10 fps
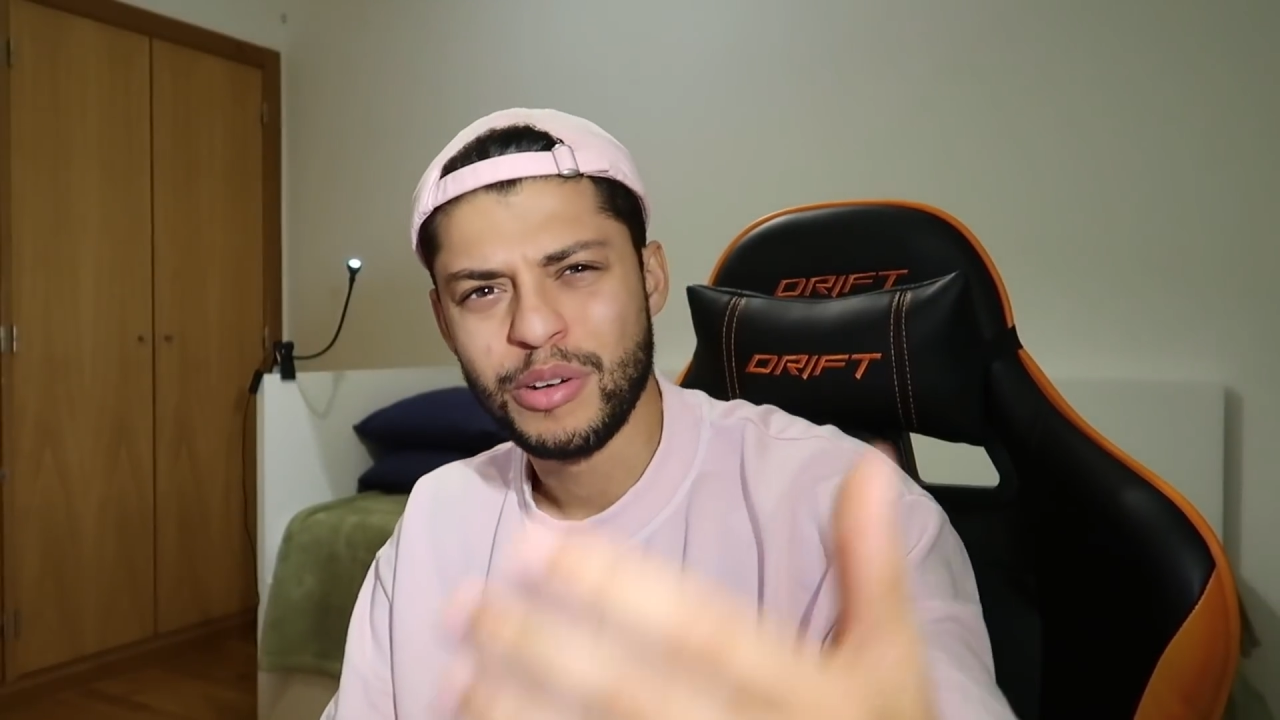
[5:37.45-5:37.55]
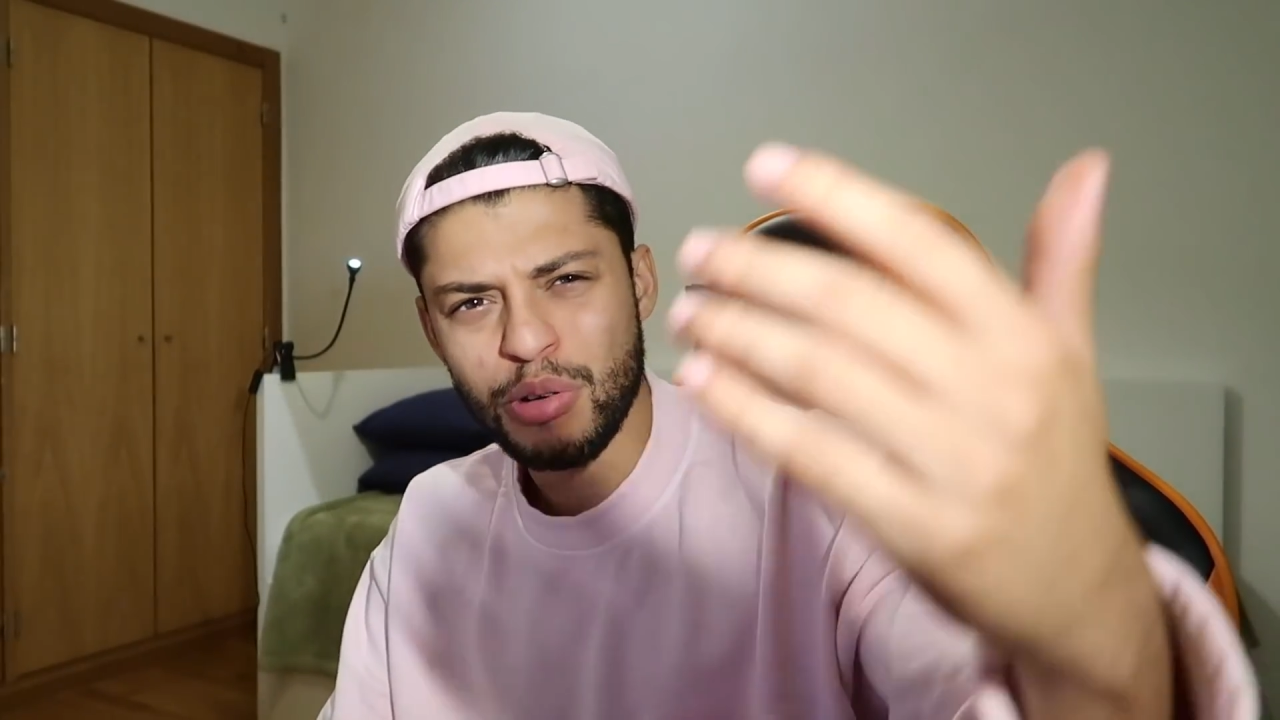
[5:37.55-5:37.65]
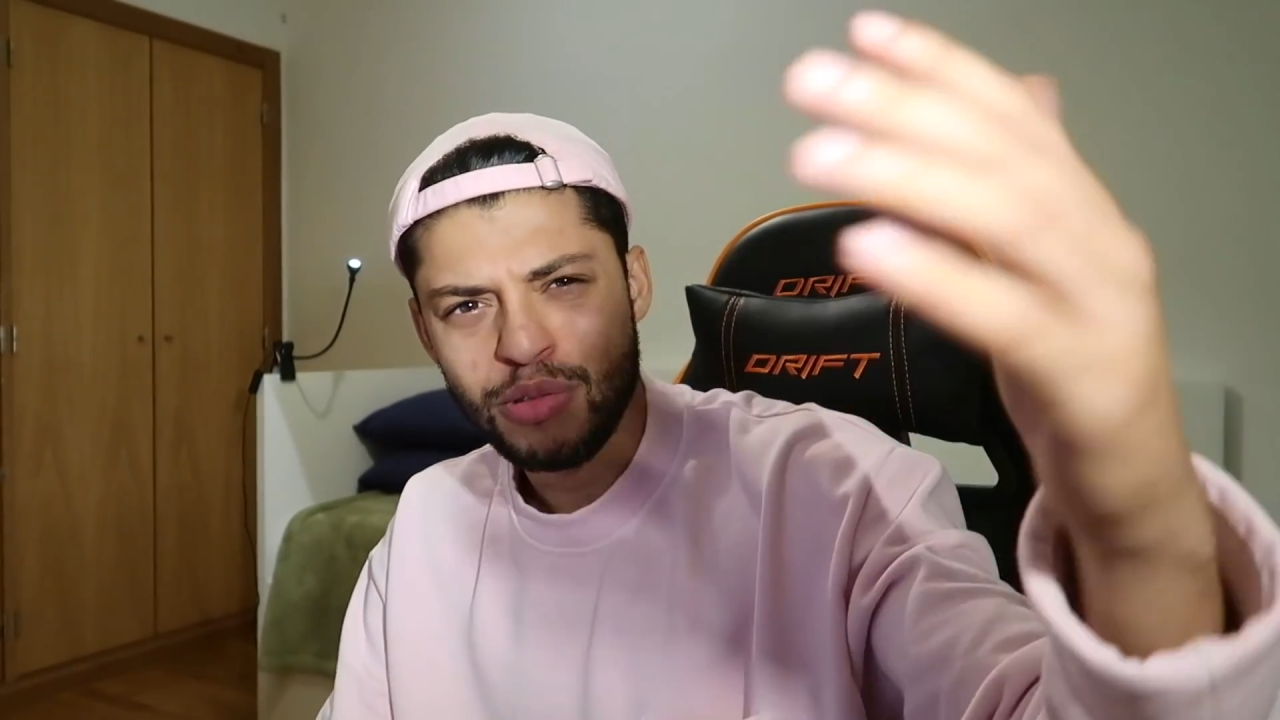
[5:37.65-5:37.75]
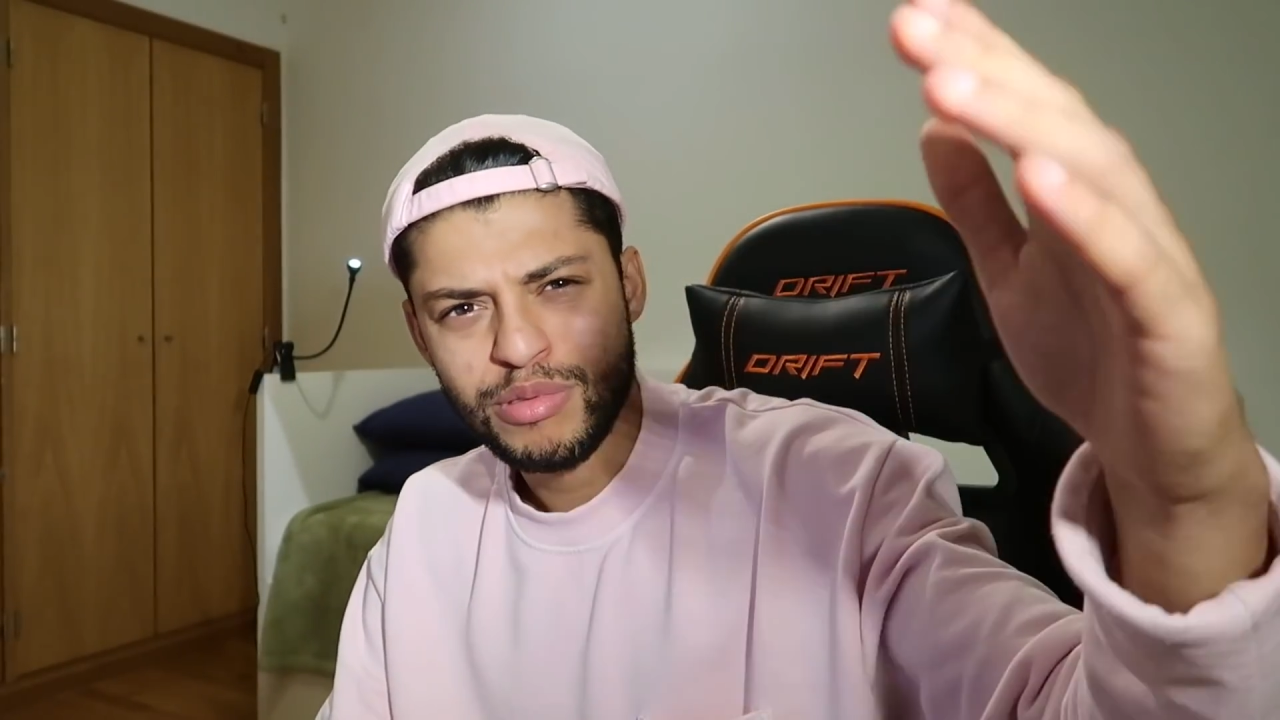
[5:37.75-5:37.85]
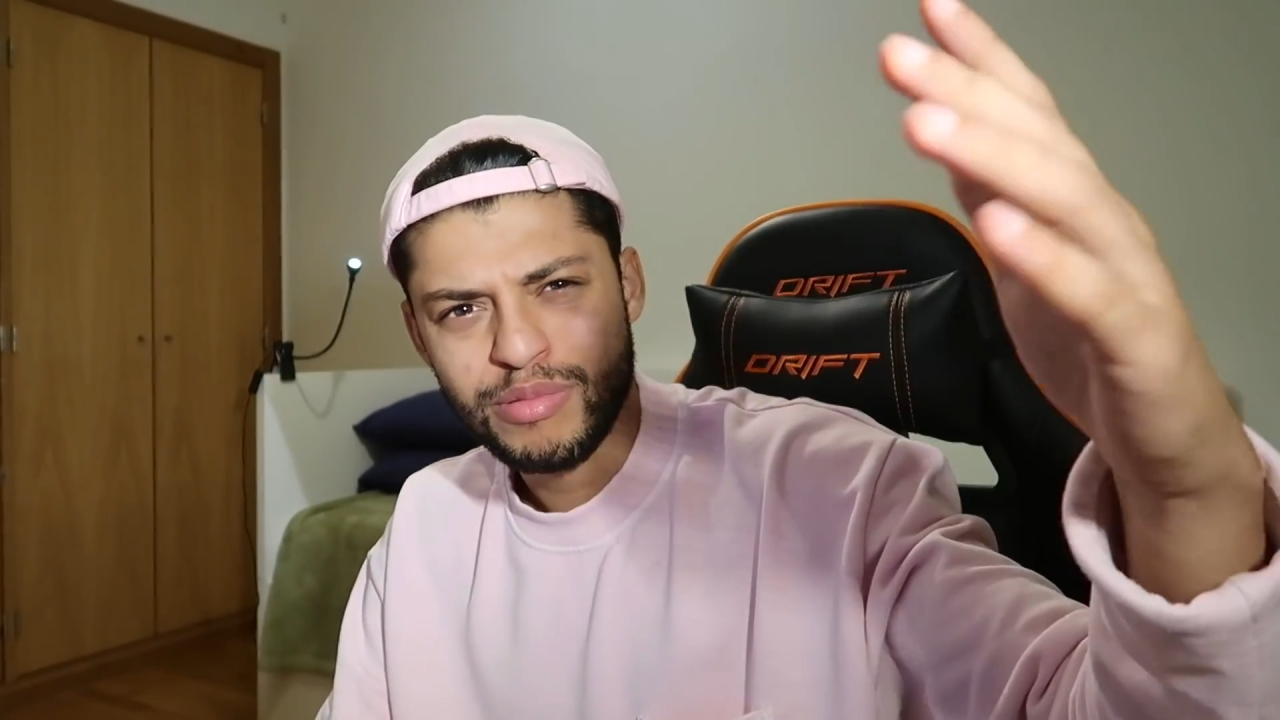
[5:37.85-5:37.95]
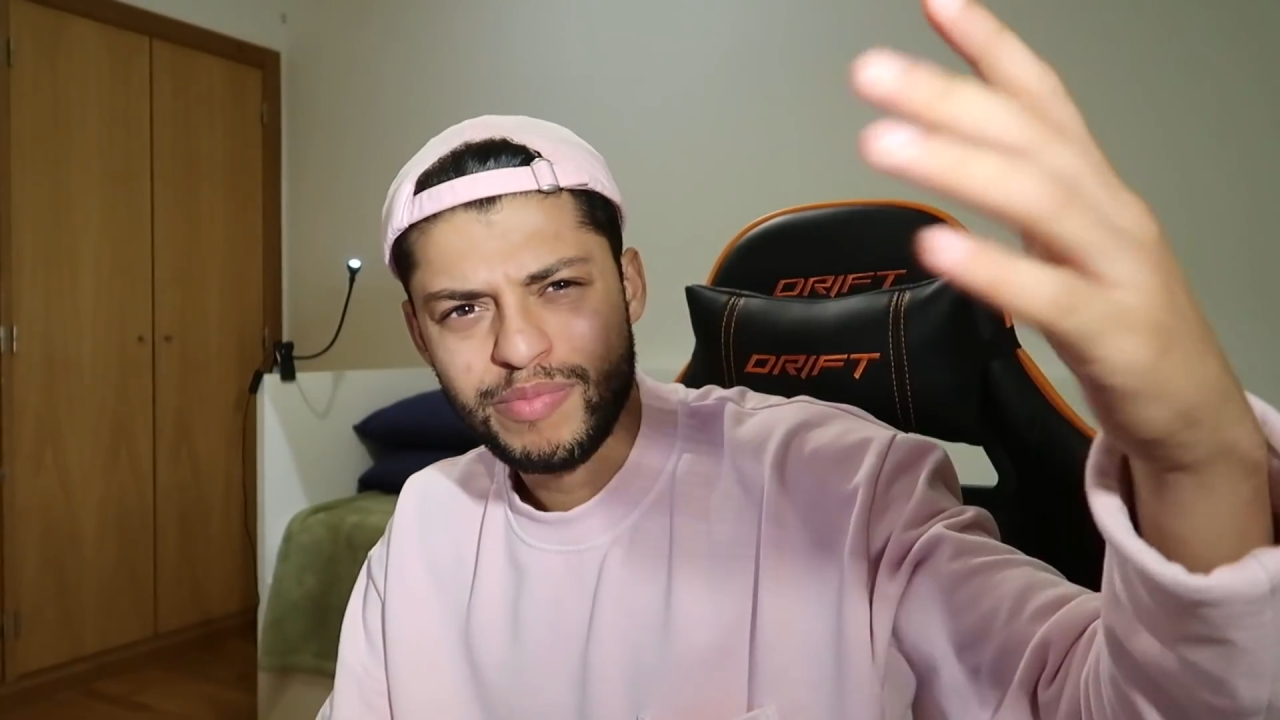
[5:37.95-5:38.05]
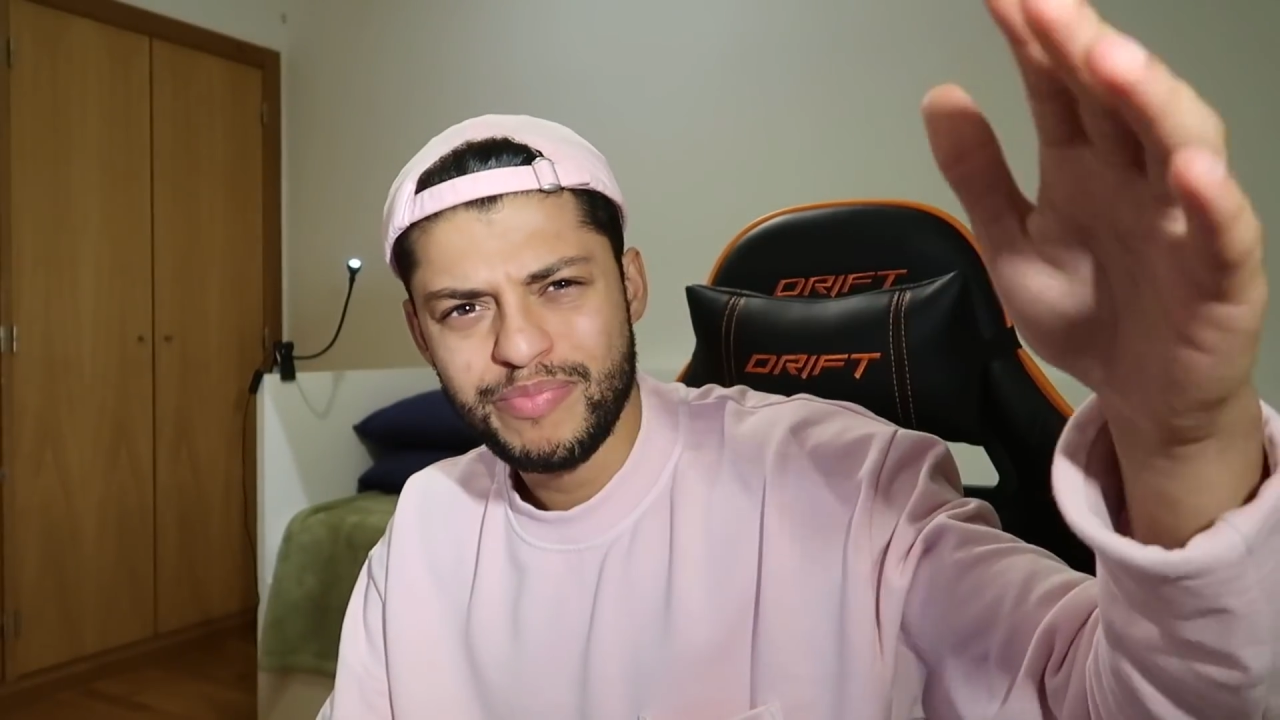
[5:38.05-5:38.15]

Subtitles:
Go